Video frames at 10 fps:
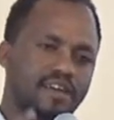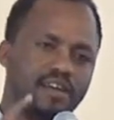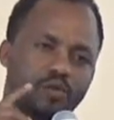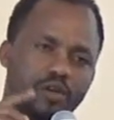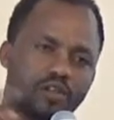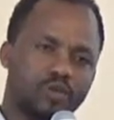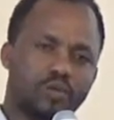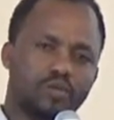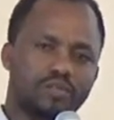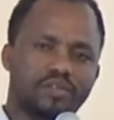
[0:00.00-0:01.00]
we
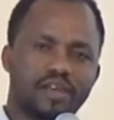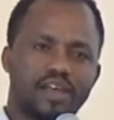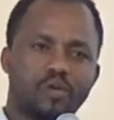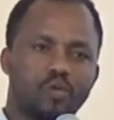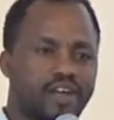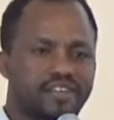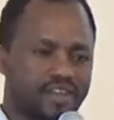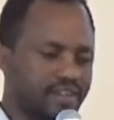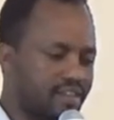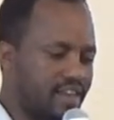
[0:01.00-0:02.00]
introduce a
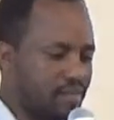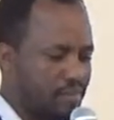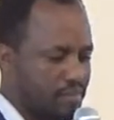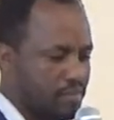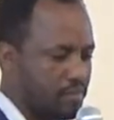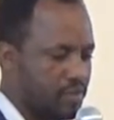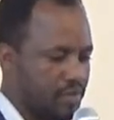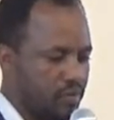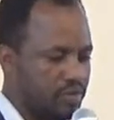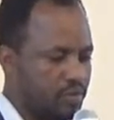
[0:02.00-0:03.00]
weighting scheme, maybe
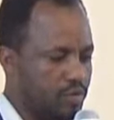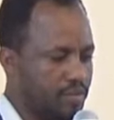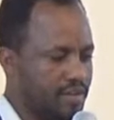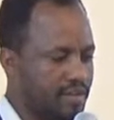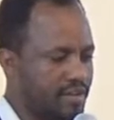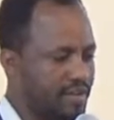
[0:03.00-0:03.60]
which will be.